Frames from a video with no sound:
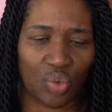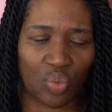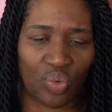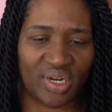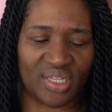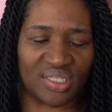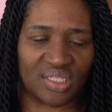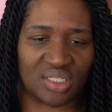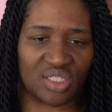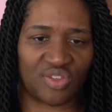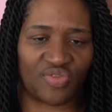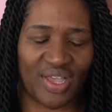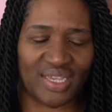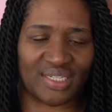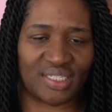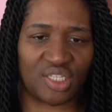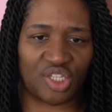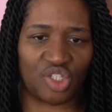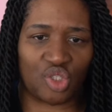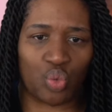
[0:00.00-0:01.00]
What is this
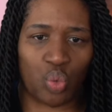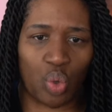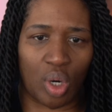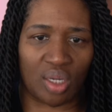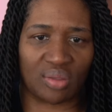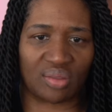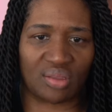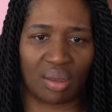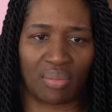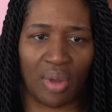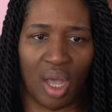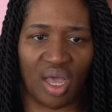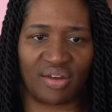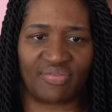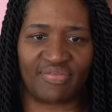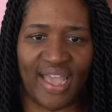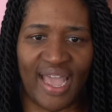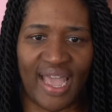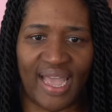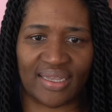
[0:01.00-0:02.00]
vestige worth? Come
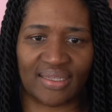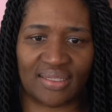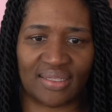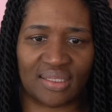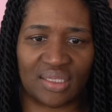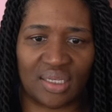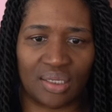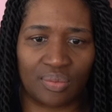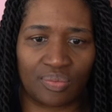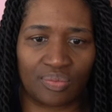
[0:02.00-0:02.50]
on, Vax.